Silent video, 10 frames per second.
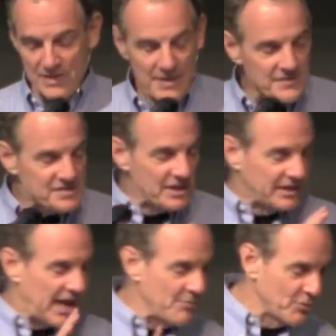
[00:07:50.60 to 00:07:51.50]
Then the
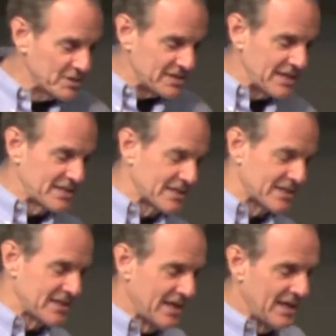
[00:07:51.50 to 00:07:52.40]
son came to his
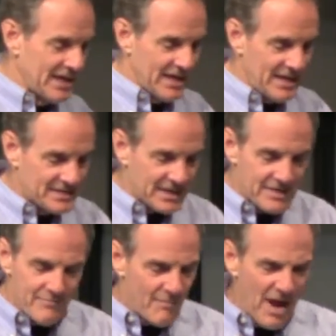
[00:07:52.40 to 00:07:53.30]
senses. He
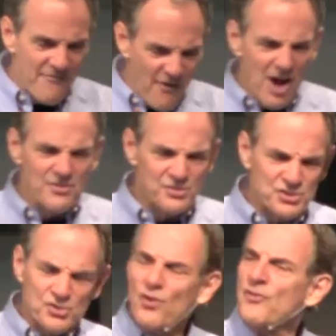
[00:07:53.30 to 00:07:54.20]
said, My father's
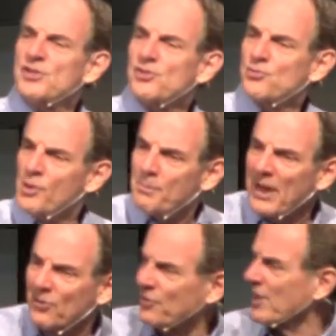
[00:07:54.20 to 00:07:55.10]
servants are doing
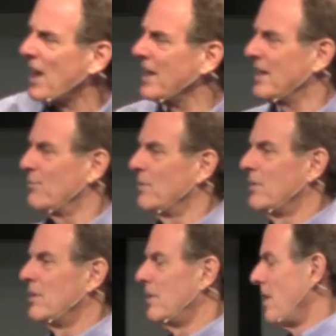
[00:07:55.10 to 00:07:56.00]
better than I am.
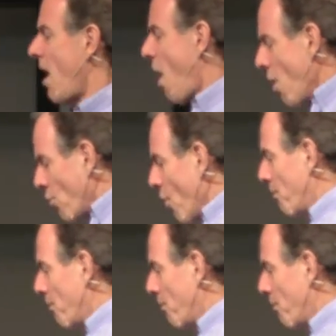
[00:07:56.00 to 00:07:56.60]
I'll go